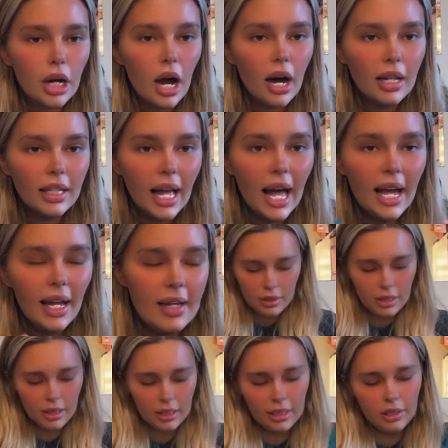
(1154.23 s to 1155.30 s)
bralette,
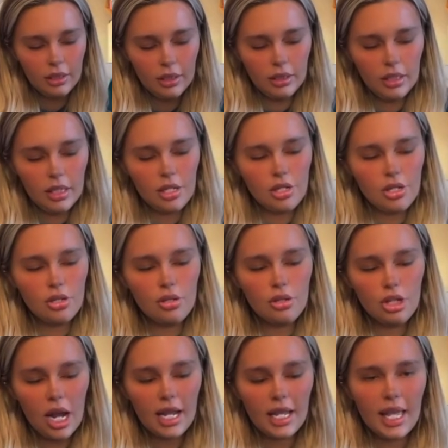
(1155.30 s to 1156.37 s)
the little
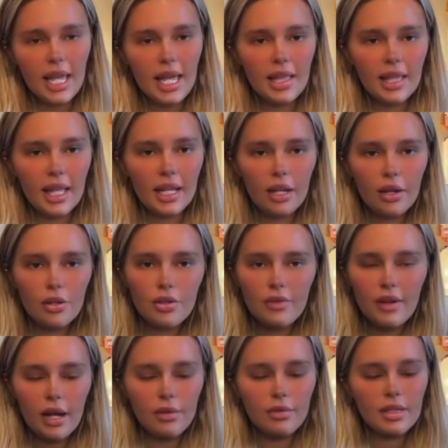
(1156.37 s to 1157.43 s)
jacket that goes
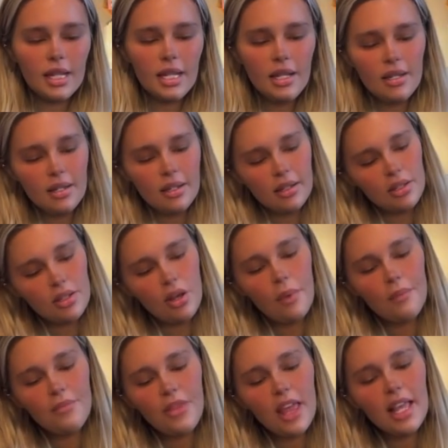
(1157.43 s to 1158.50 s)
around it. So
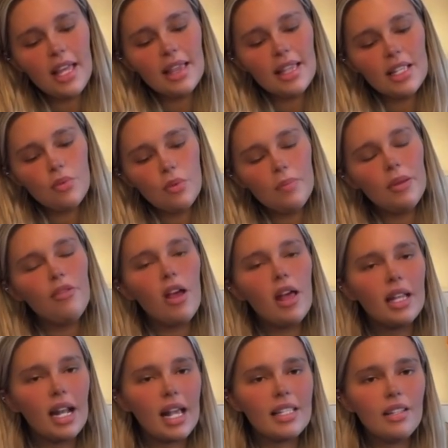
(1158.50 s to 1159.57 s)
I'm thinking this would be
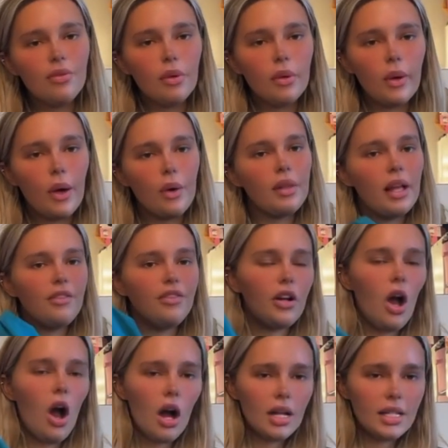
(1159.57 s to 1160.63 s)
really nice if we were going like for
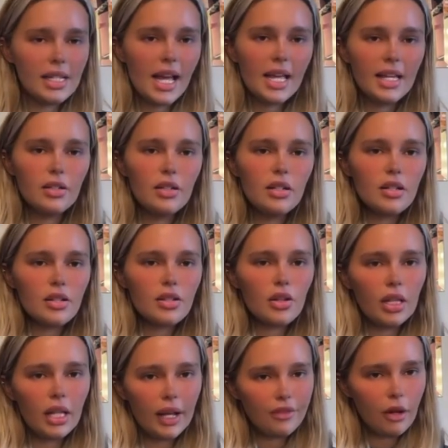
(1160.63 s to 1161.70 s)
cocktails
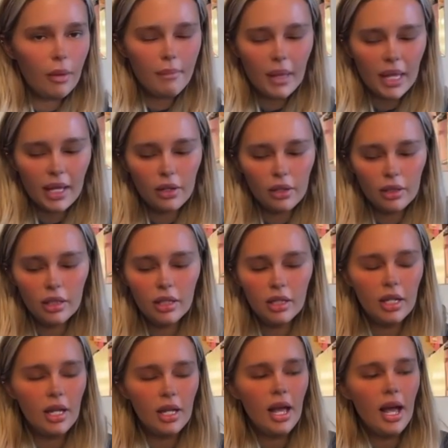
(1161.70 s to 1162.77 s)
or like for a meal.